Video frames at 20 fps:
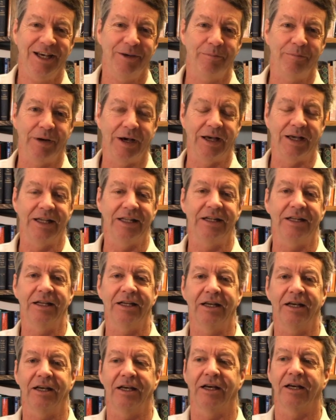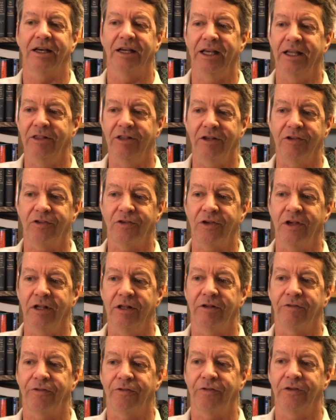But uh, in this, in
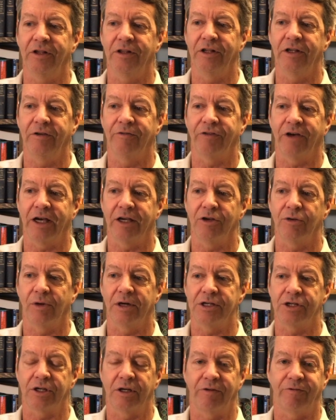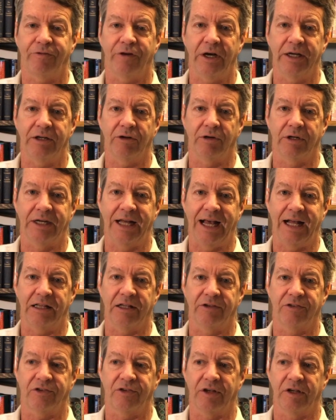the in the evaluation and final
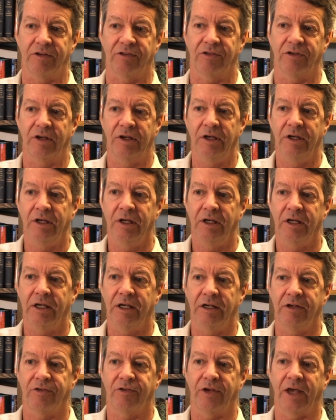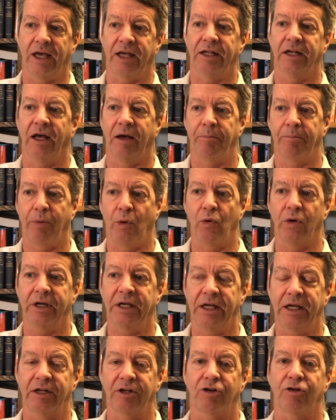analysis, is that a born
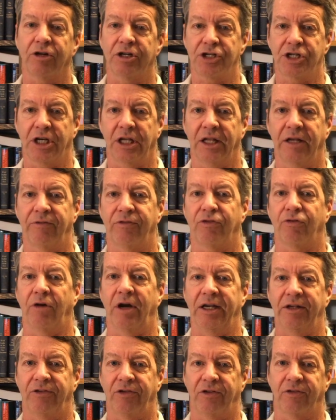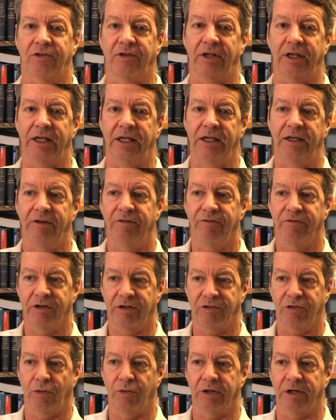again Christian lives righteously,
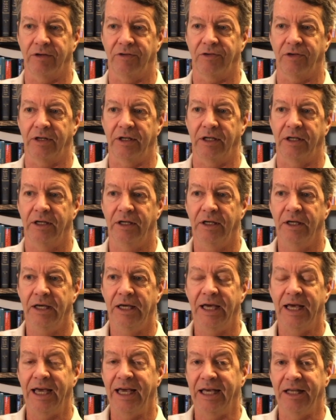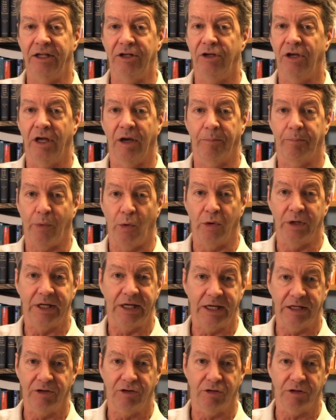victoriously. And a born
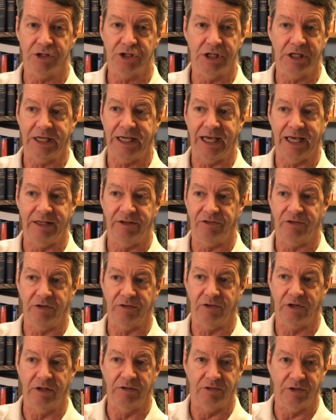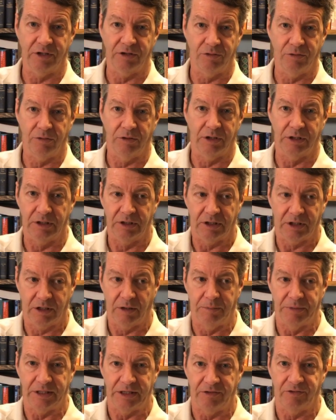again Christian can't just continue in
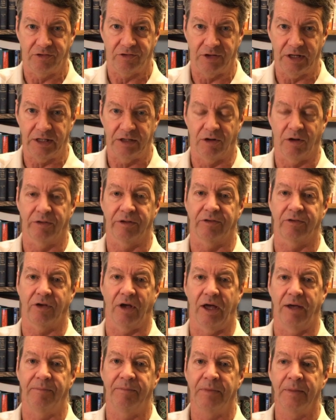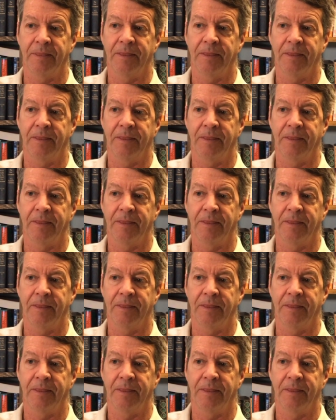committing sin all the time.